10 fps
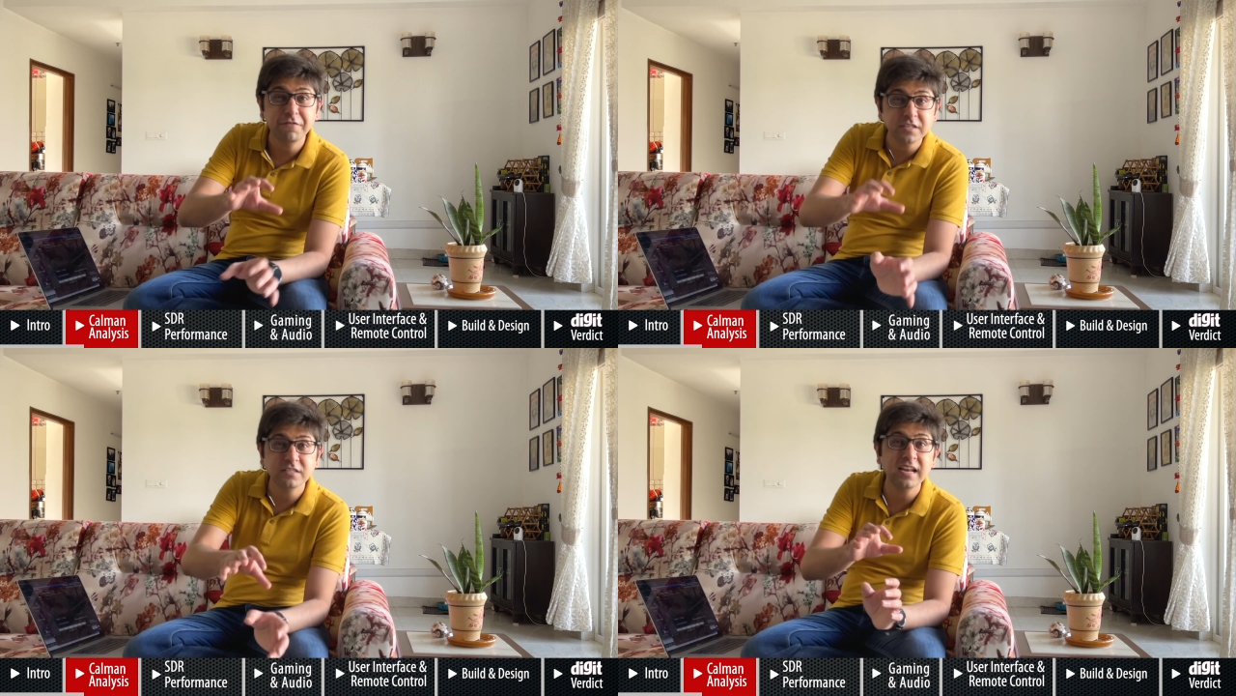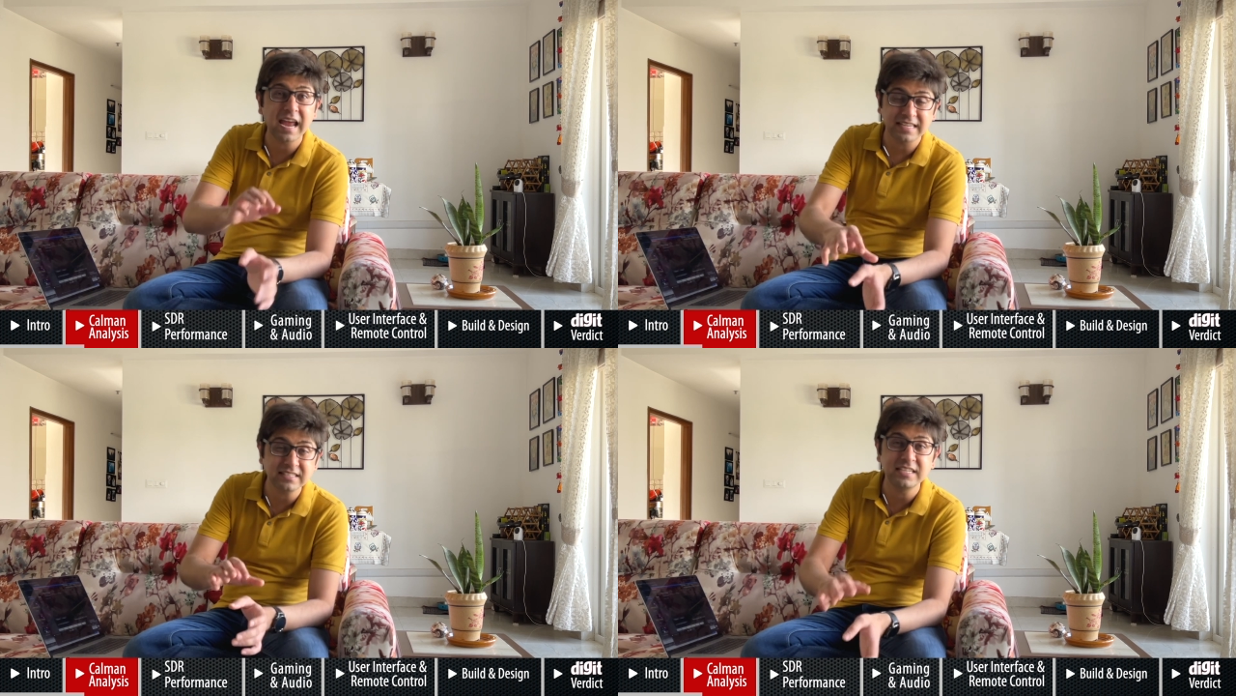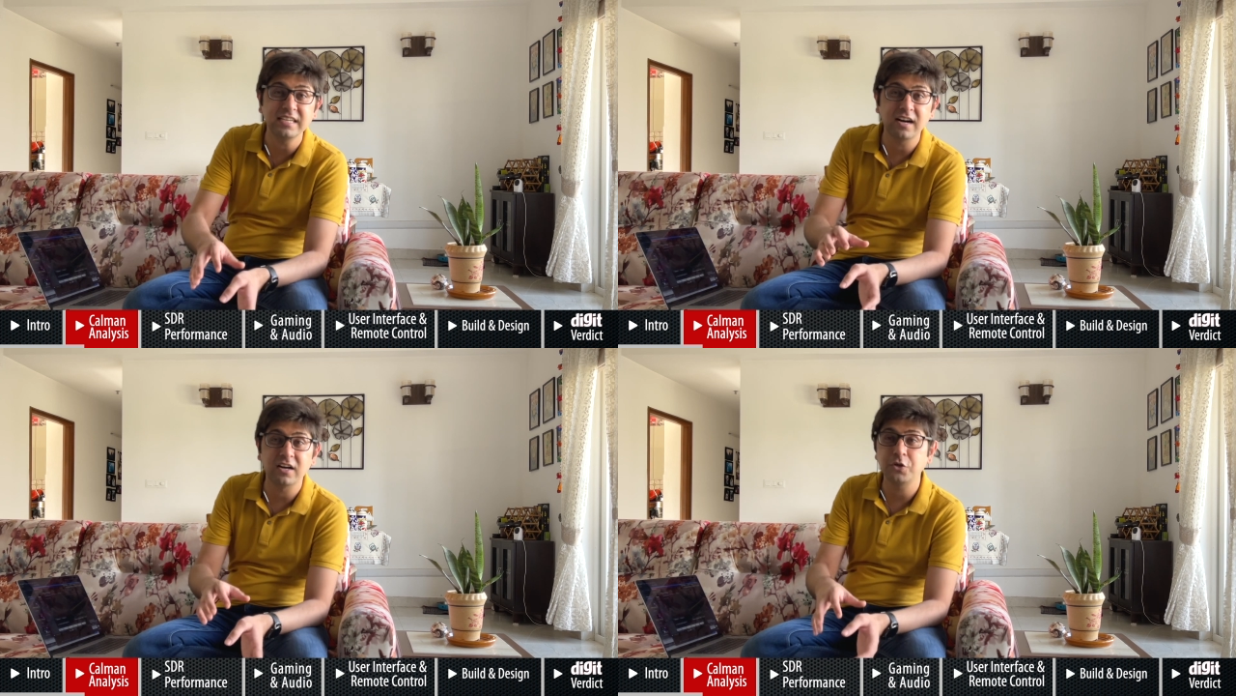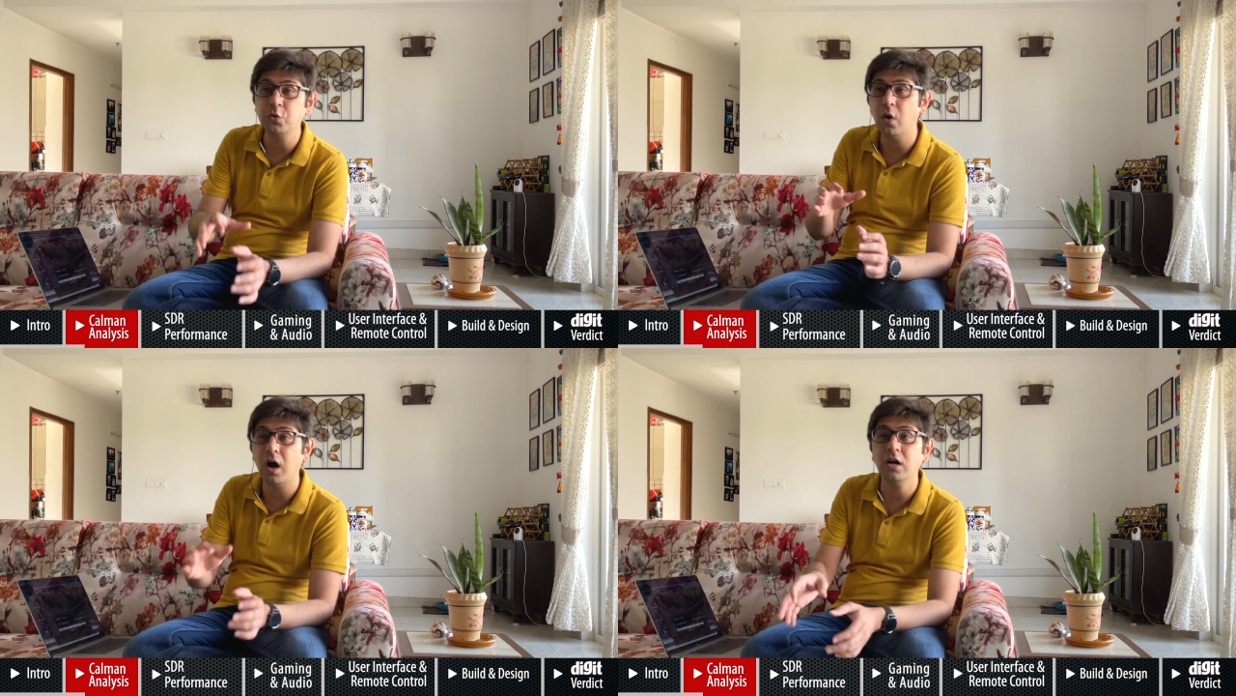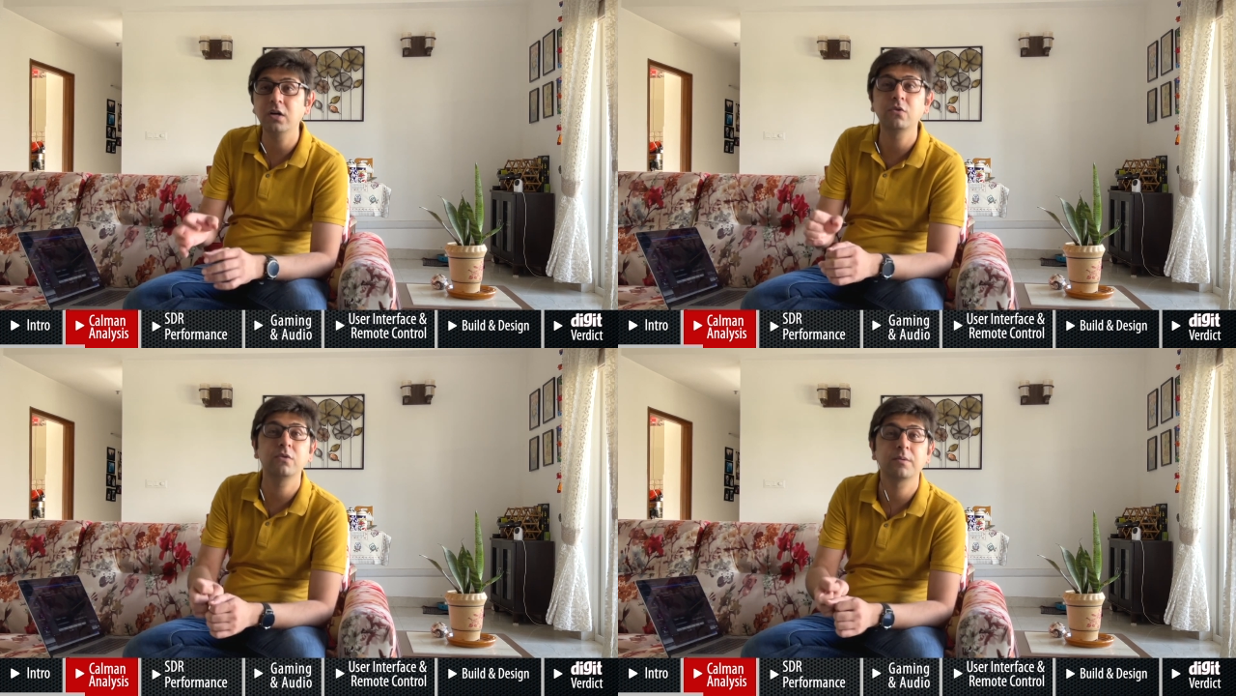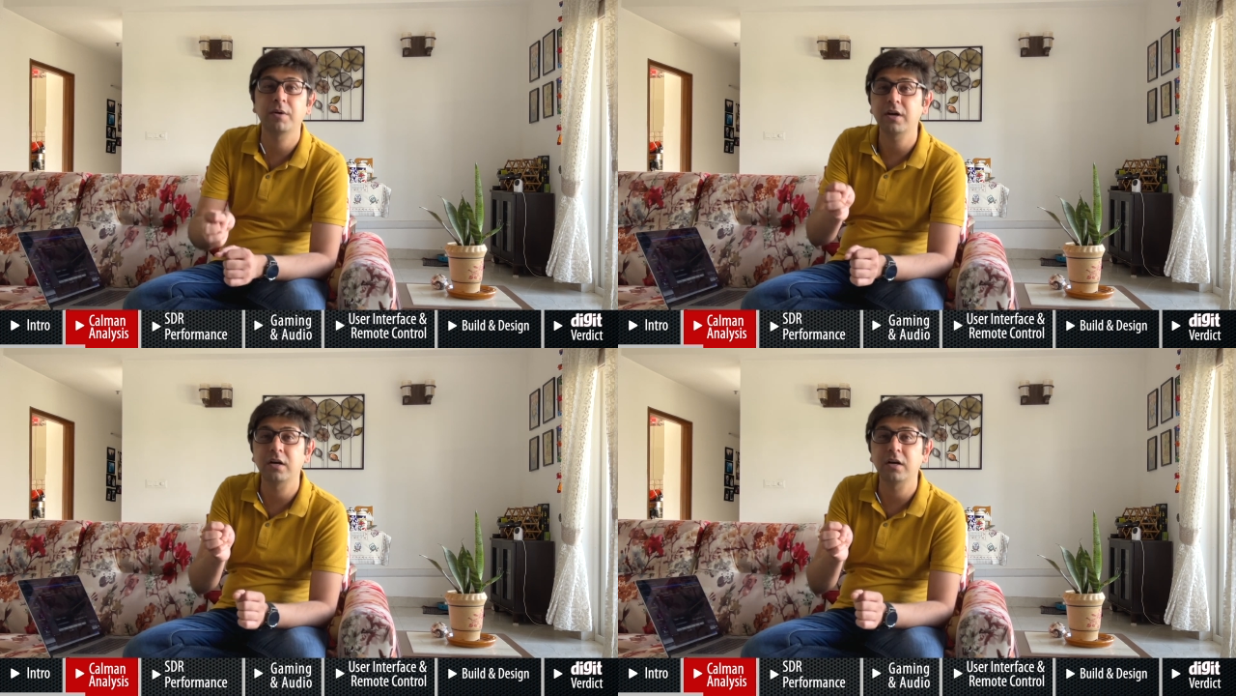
it is an SDR, you are good with about